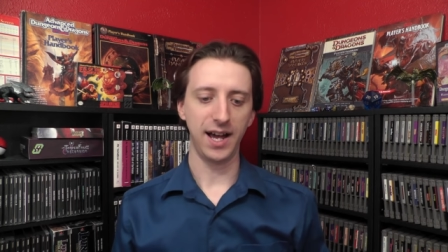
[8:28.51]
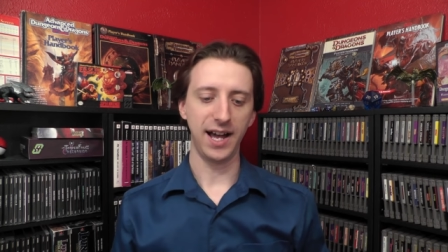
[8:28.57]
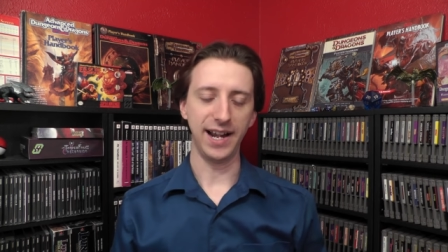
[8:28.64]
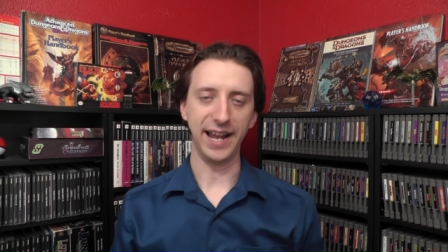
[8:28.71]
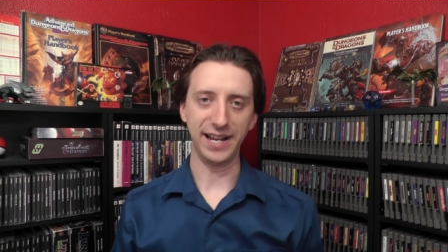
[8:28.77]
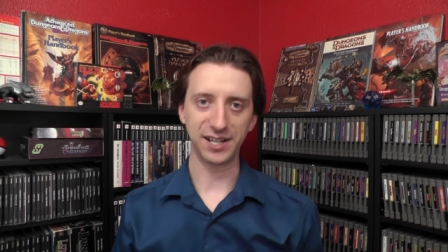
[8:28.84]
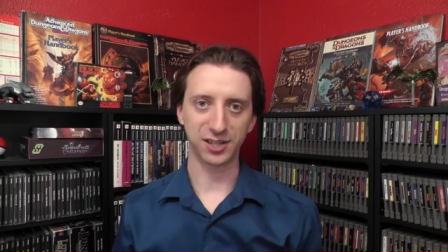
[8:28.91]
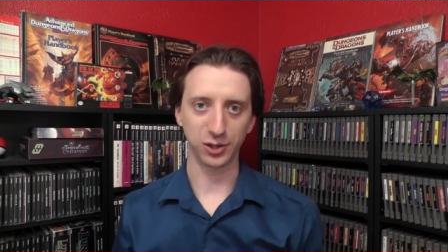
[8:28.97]
And
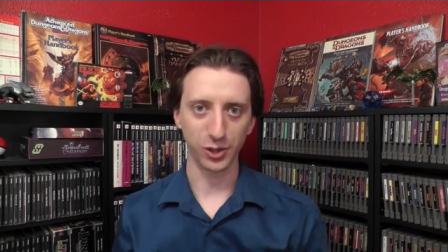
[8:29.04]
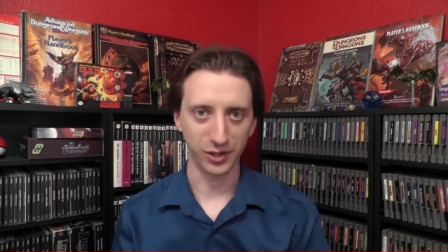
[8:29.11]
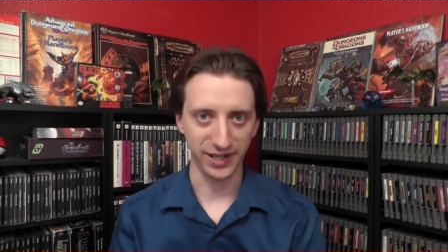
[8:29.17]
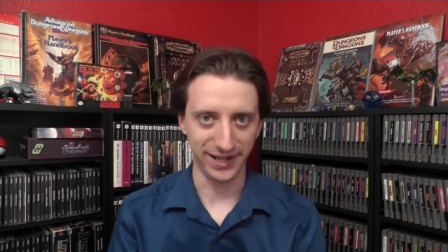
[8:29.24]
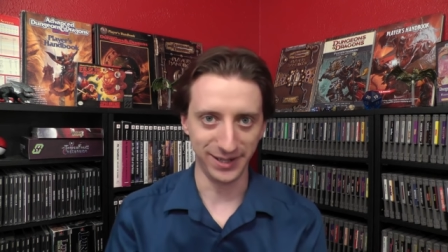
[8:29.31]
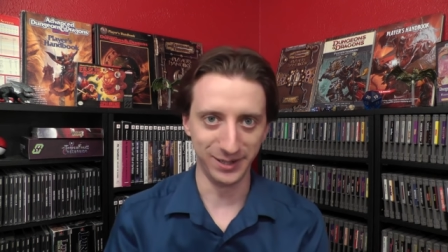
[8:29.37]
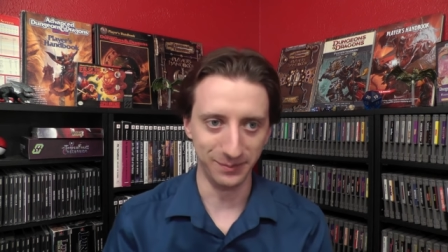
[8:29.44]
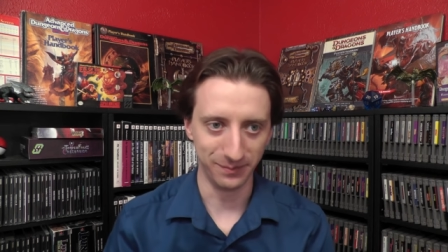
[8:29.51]
I just look
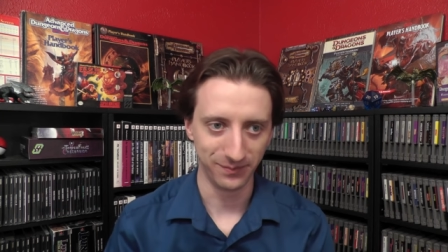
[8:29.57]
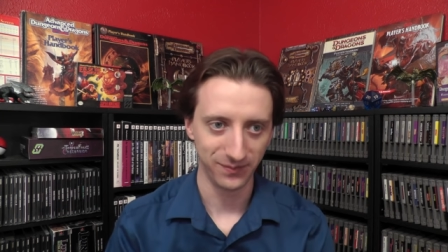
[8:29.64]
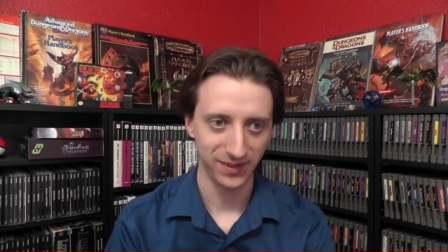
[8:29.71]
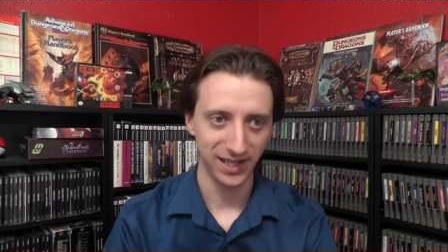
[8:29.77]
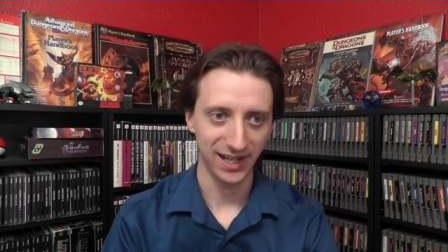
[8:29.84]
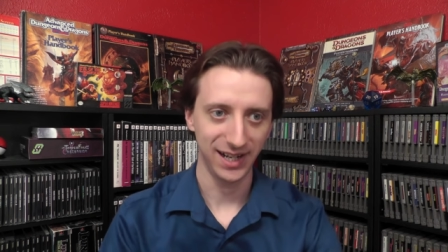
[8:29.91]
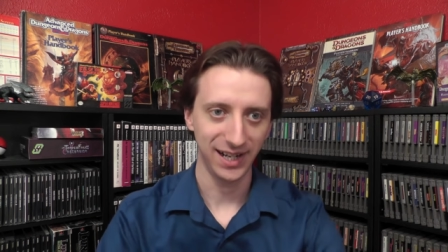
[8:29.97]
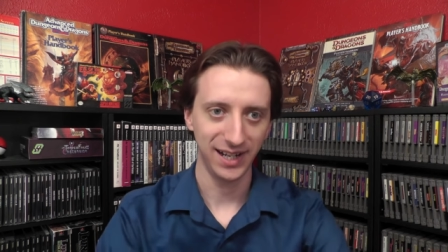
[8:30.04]
at him
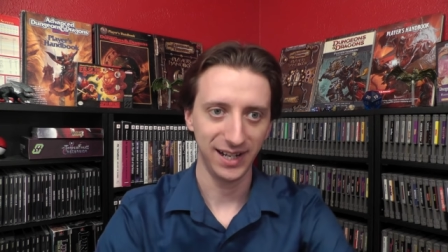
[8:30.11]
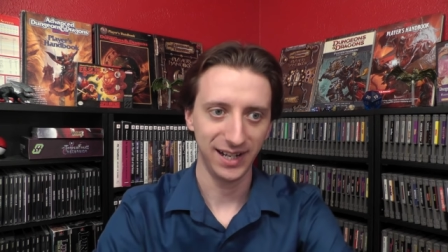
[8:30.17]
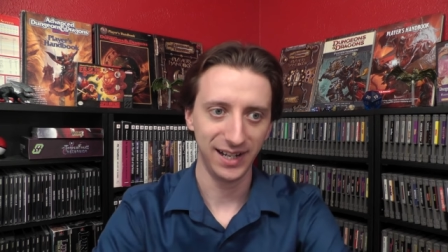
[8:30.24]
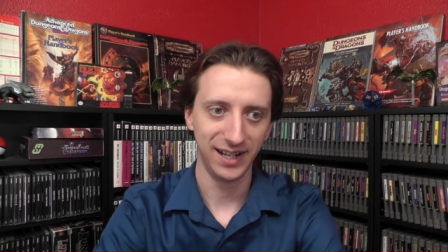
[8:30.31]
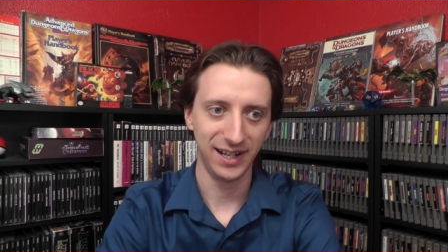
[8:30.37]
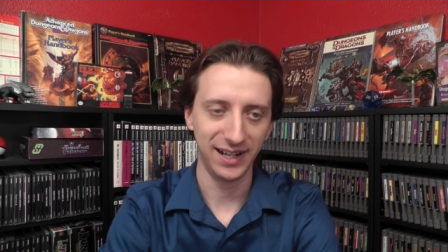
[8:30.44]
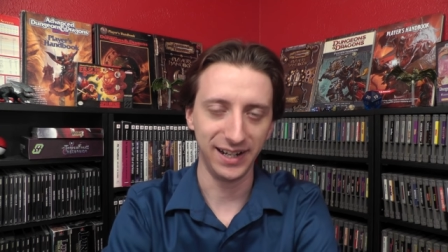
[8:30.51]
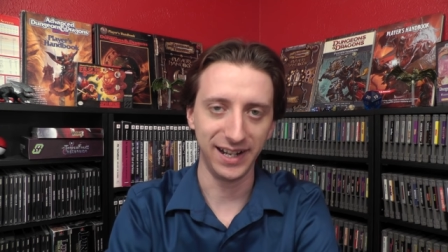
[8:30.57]

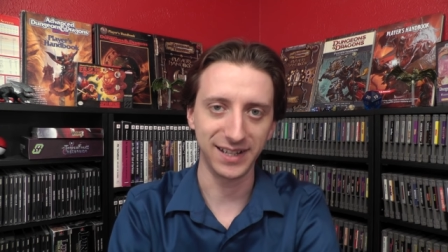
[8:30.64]
and